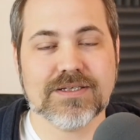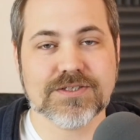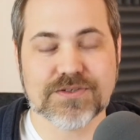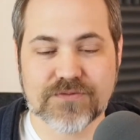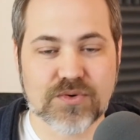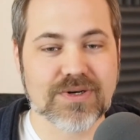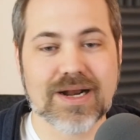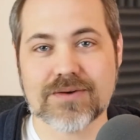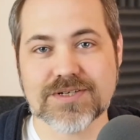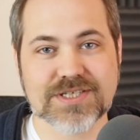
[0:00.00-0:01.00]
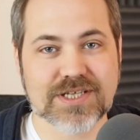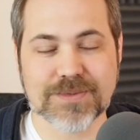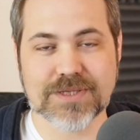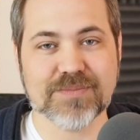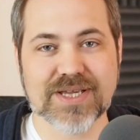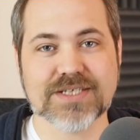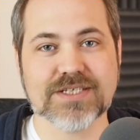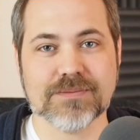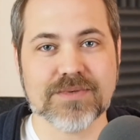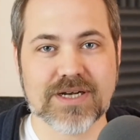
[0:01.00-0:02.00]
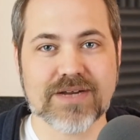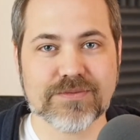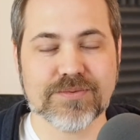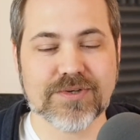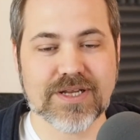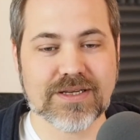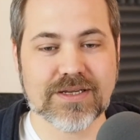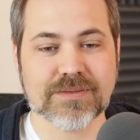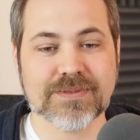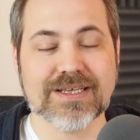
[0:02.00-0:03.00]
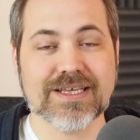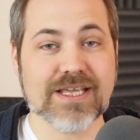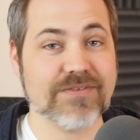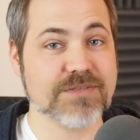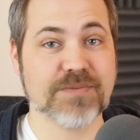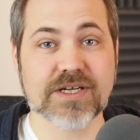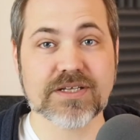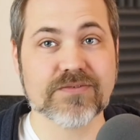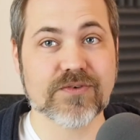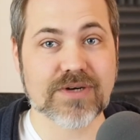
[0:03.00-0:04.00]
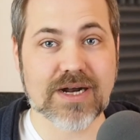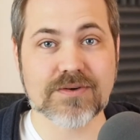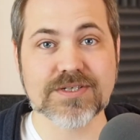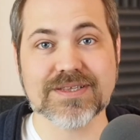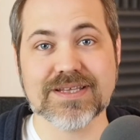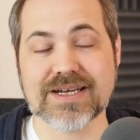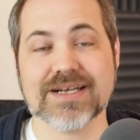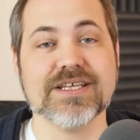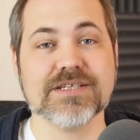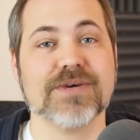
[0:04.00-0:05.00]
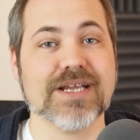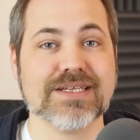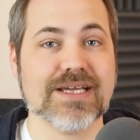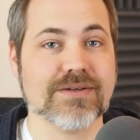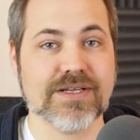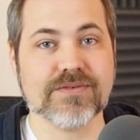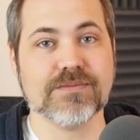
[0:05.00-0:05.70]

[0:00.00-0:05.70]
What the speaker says: So 4 hours is going to be the biggest number I ever put in here. If it's bigger than 4 hours, then I need to break it down even